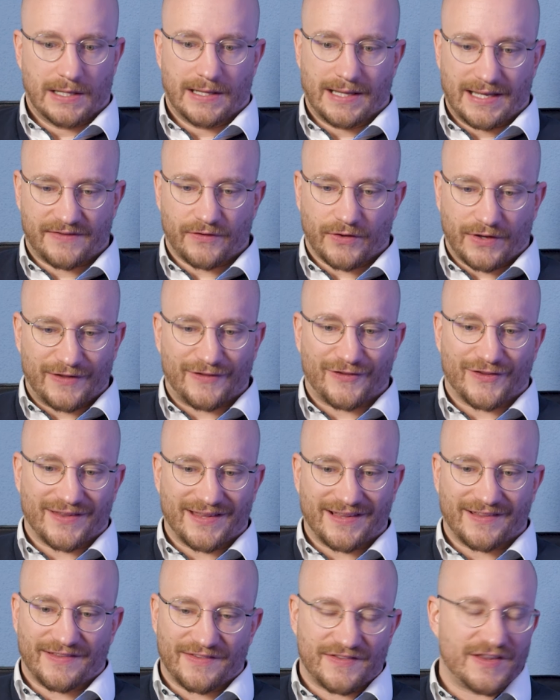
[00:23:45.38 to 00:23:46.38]
it's, it's
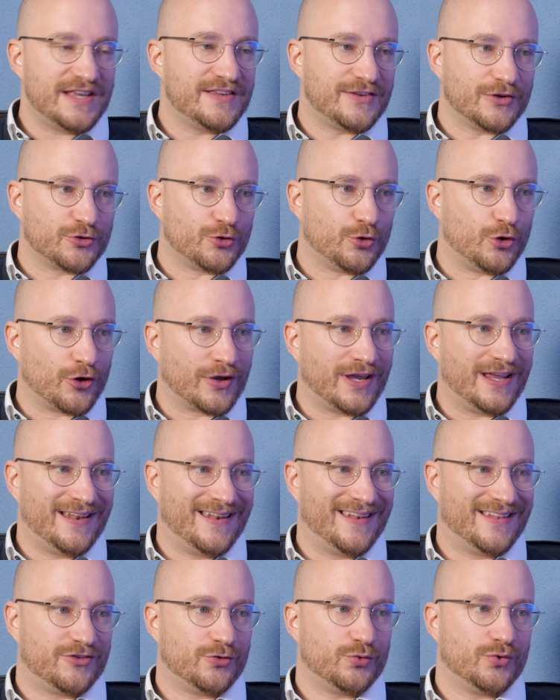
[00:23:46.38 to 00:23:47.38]
it's easier to log
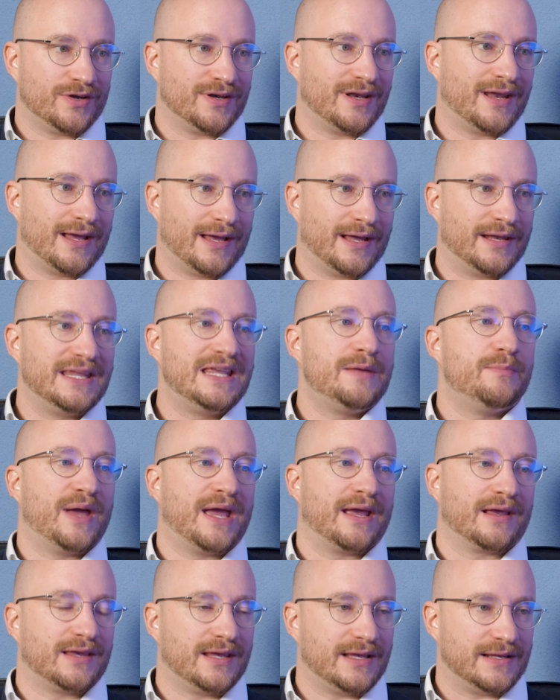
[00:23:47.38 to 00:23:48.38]
into an, an
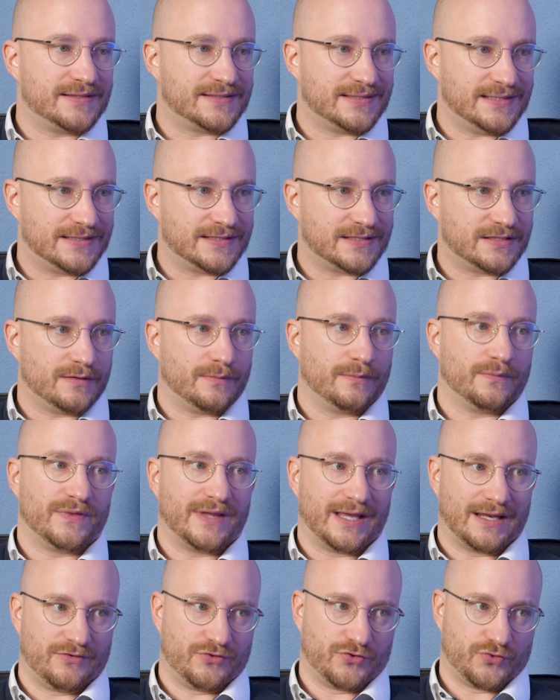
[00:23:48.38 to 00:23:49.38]
e-banking system
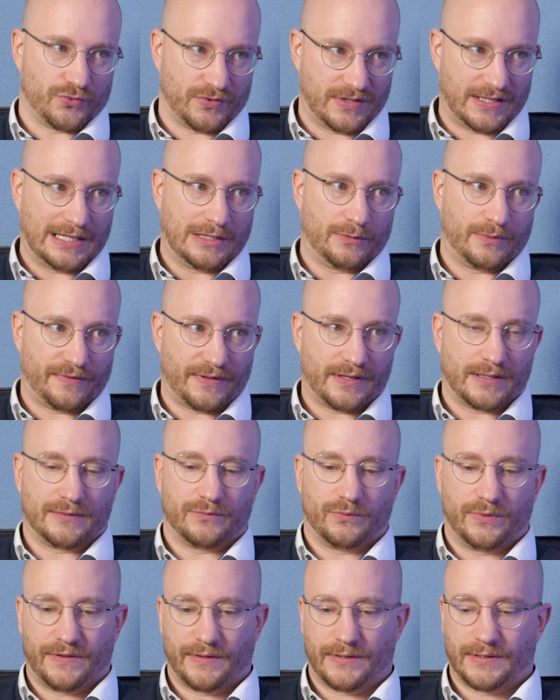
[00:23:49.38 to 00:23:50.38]
than to deal with a
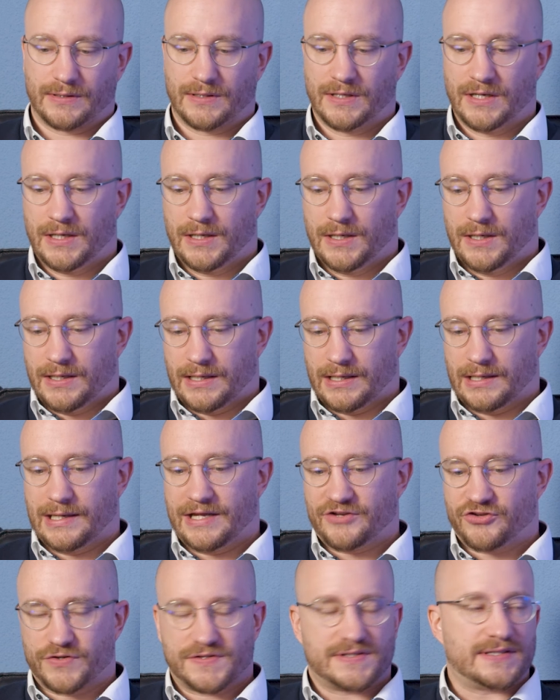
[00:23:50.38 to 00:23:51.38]
with a, a
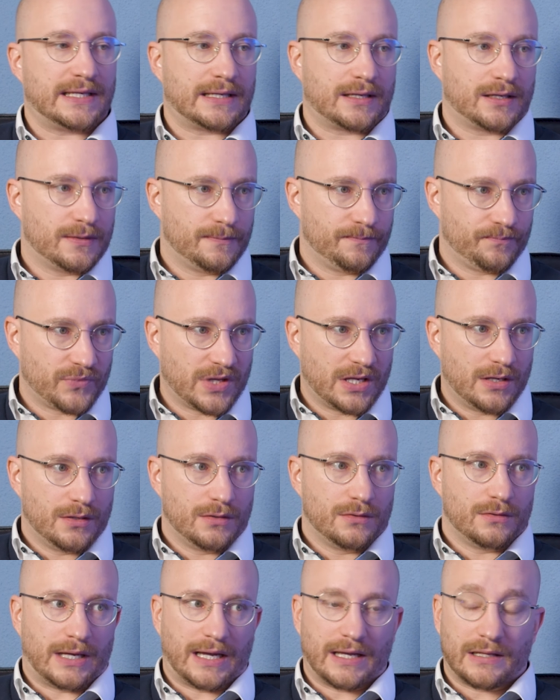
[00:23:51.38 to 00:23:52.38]
ledger stick. Mm.
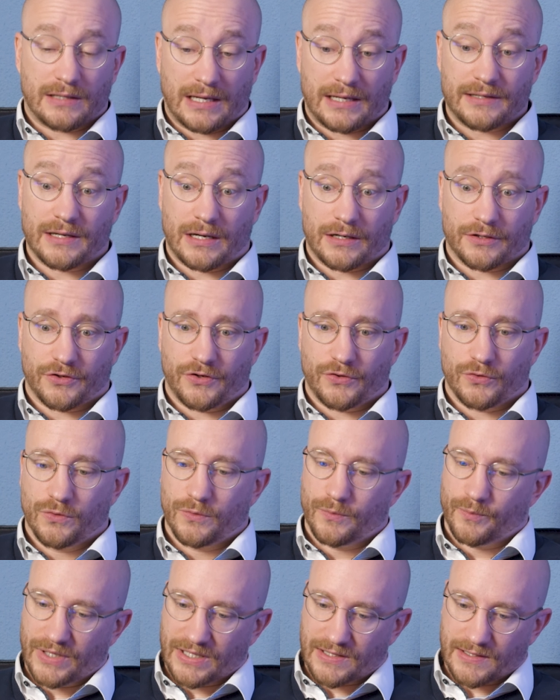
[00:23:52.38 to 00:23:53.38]
I'd, I'd, argue,
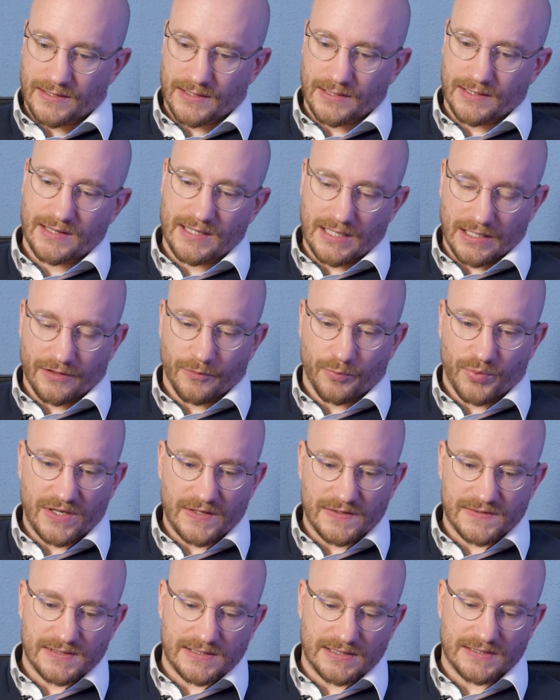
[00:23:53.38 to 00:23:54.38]
but the, the other
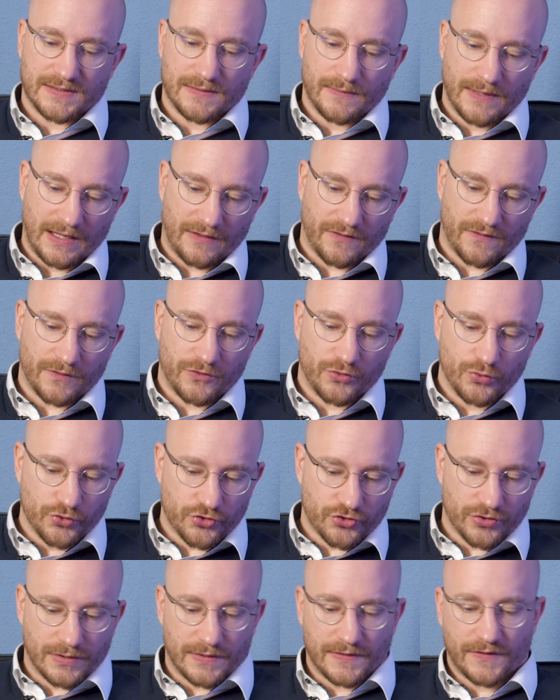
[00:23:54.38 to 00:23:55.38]
piece is
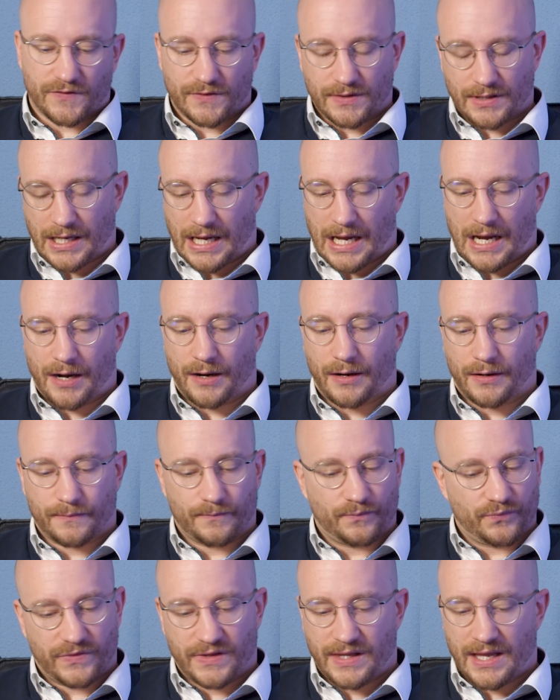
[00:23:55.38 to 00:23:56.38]
institutions are
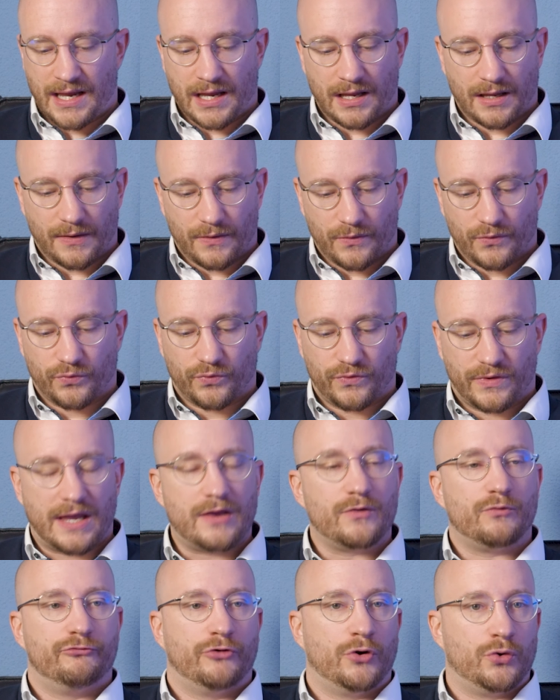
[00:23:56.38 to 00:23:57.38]
they
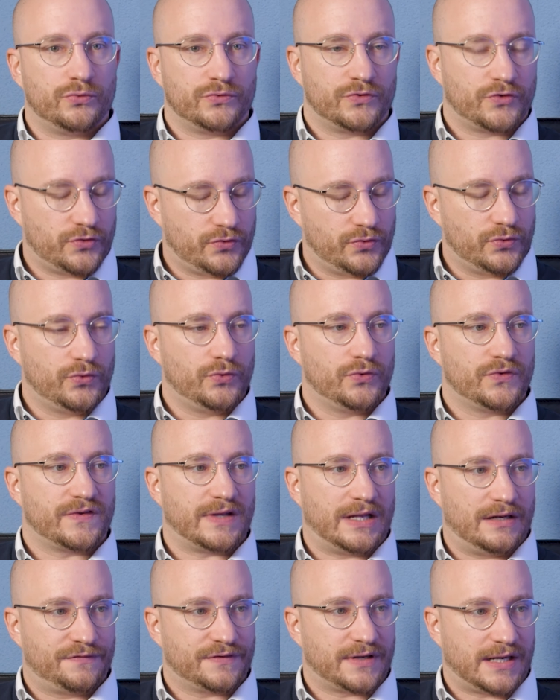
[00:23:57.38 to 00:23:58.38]
they won't do
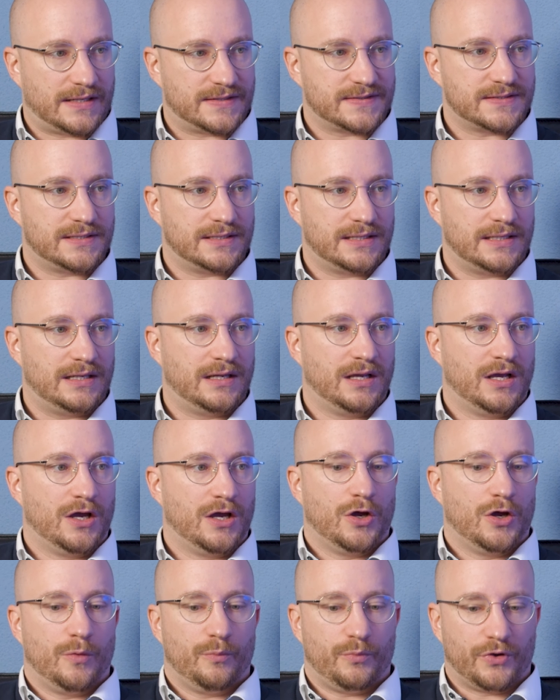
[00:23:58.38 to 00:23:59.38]
self custody
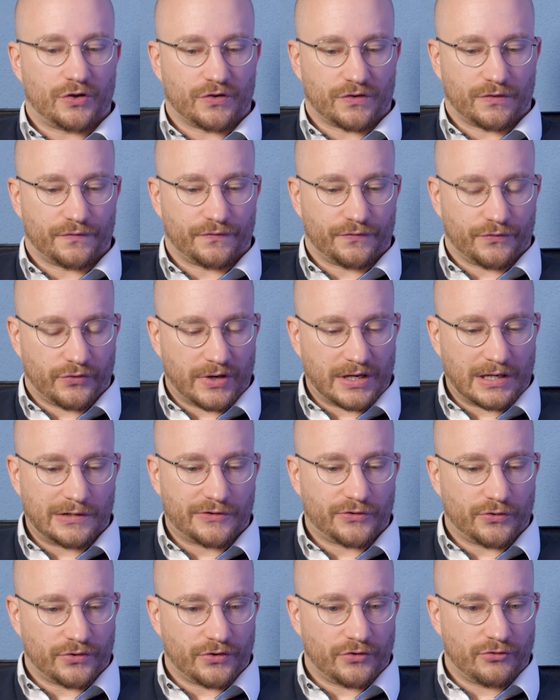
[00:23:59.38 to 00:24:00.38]
because of
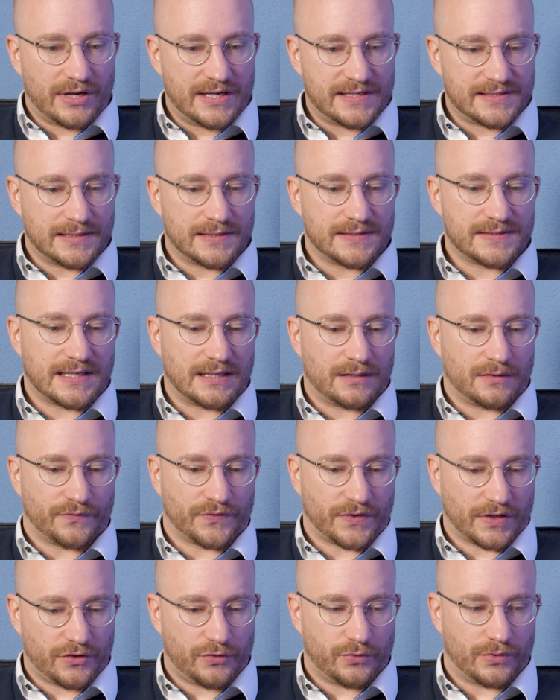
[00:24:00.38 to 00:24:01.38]
regulatory reasons and of
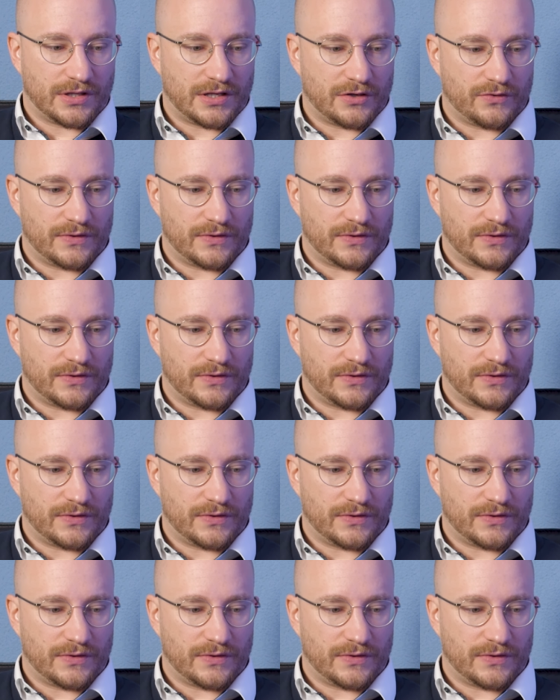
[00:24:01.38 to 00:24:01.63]
security